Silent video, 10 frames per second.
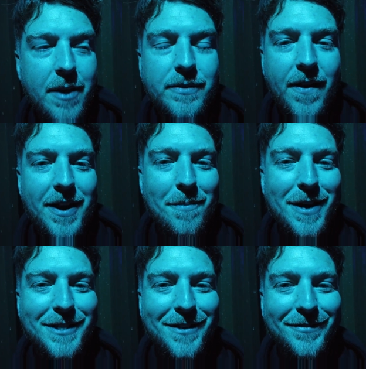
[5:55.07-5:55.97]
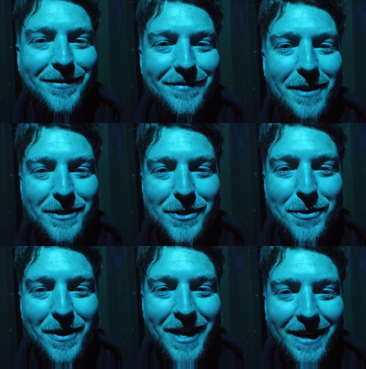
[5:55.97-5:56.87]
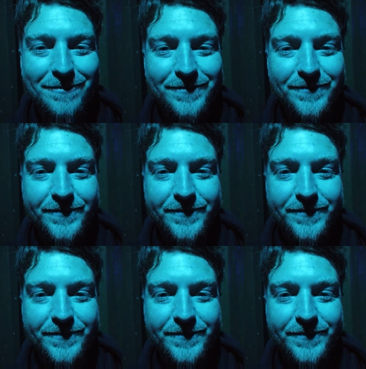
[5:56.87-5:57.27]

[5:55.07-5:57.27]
it was very impressive. It was a good one, that.